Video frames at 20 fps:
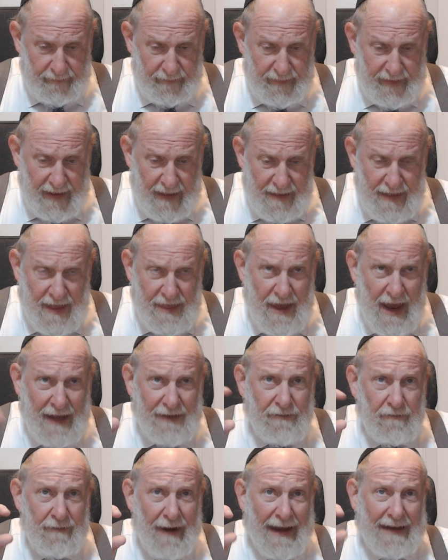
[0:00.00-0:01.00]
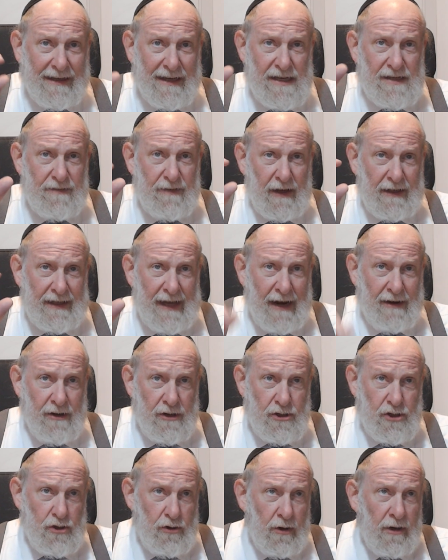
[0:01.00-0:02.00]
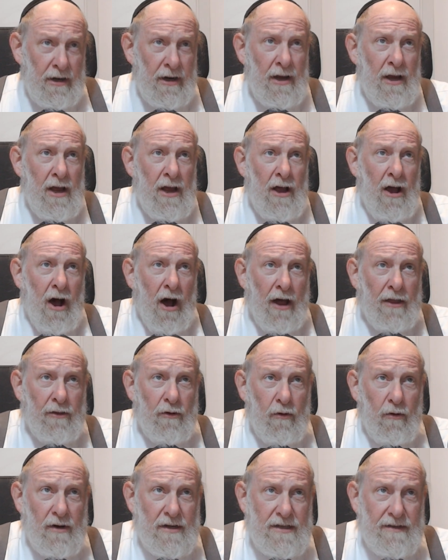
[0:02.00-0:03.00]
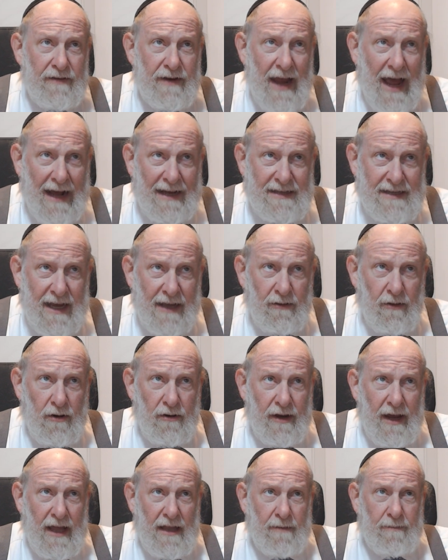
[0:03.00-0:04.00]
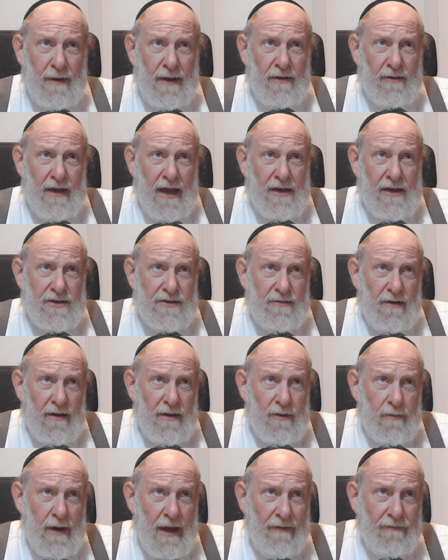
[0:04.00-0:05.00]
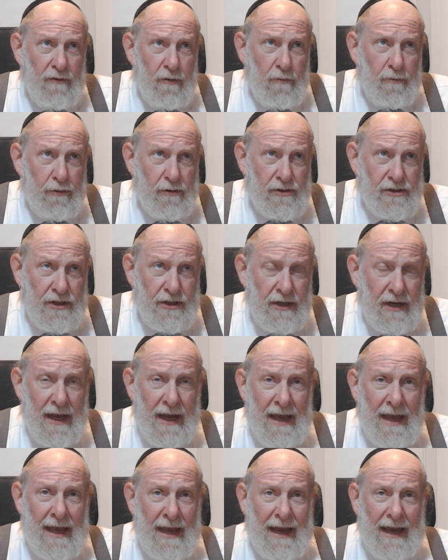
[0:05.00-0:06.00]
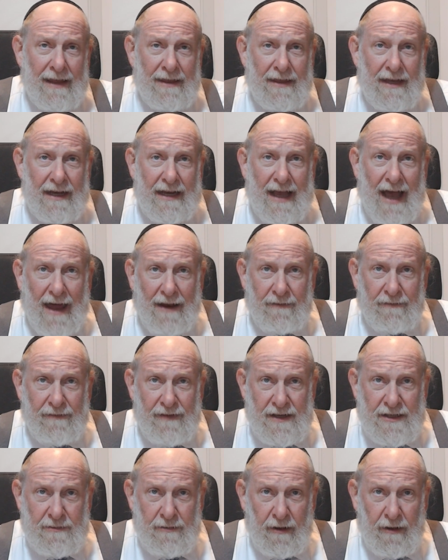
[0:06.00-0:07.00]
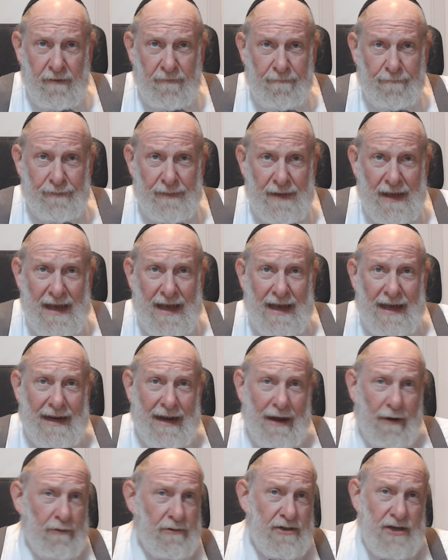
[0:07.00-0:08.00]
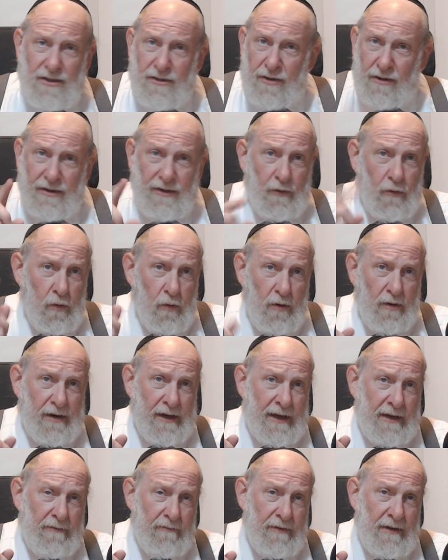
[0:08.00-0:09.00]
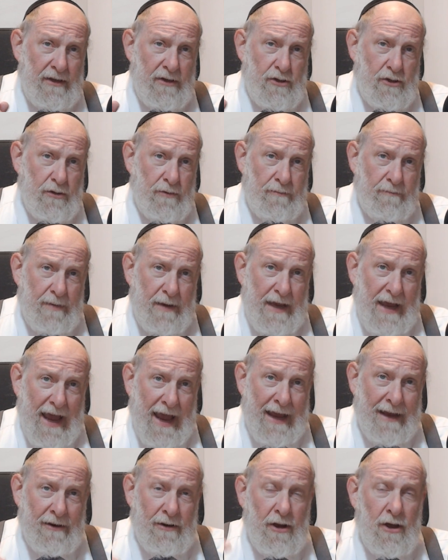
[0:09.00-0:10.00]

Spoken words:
that they had to write Kisva Kani Shor on the horns of an ox, Ein lanu chelik be'elokei Yisrael, that we had no portion in the God of Israel. Now, just look at the wording. It really shouldn't be Ein